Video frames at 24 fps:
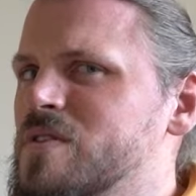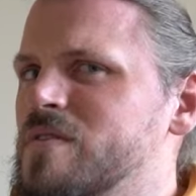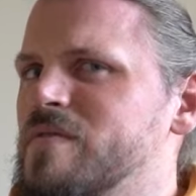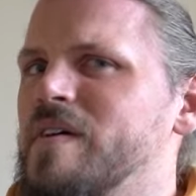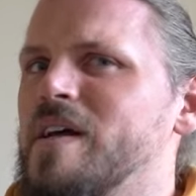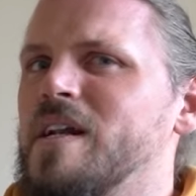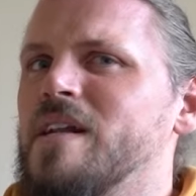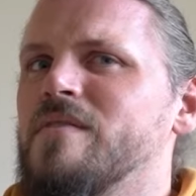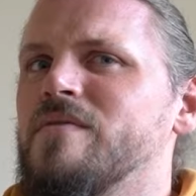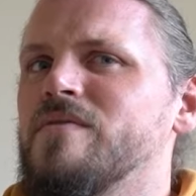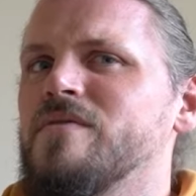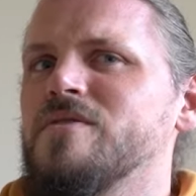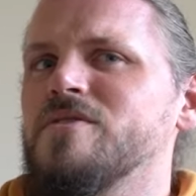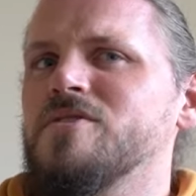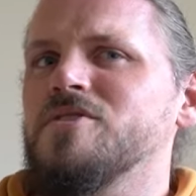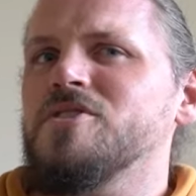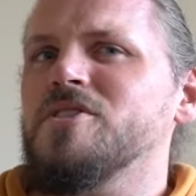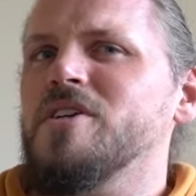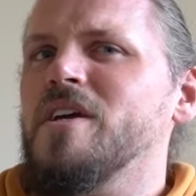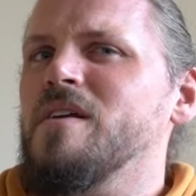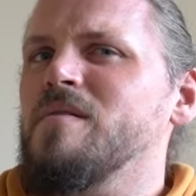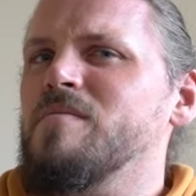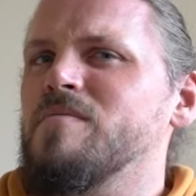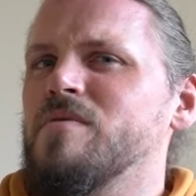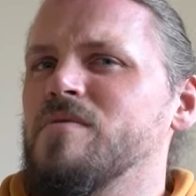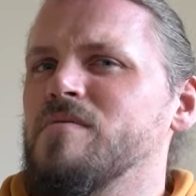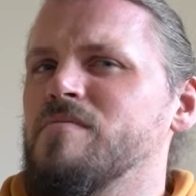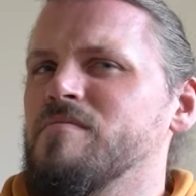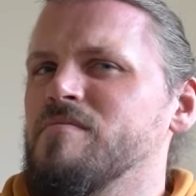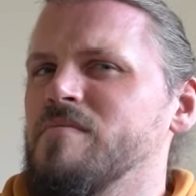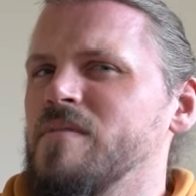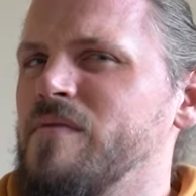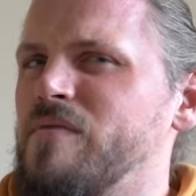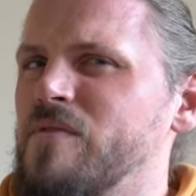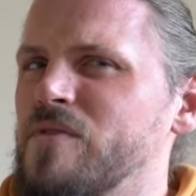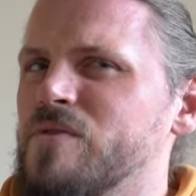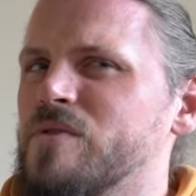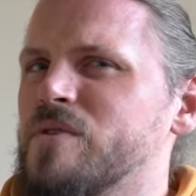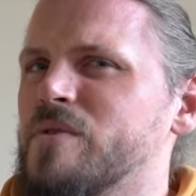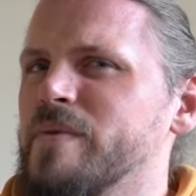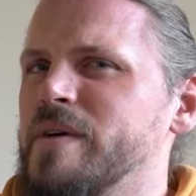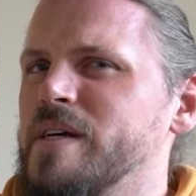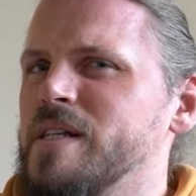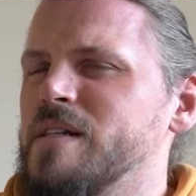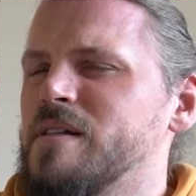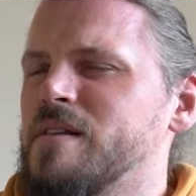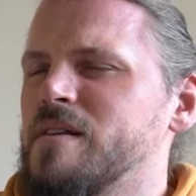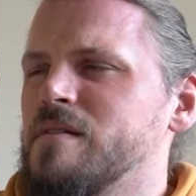of elephant shape, if you
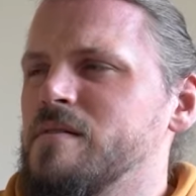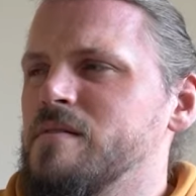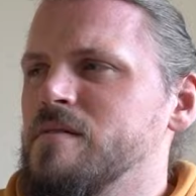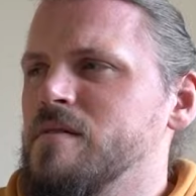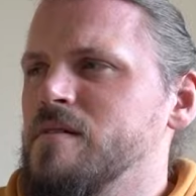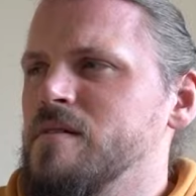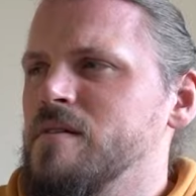squint.